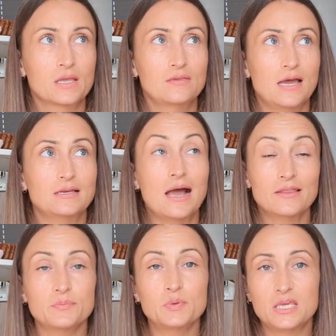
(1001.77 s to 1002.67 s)
that
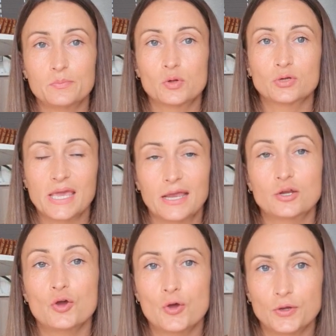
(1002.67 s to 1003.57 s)
other people can
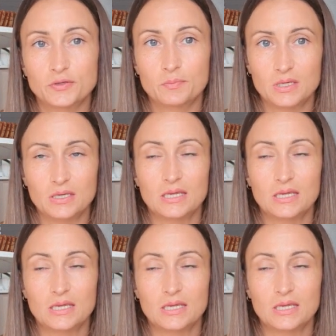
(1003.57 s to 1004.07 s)
hurt me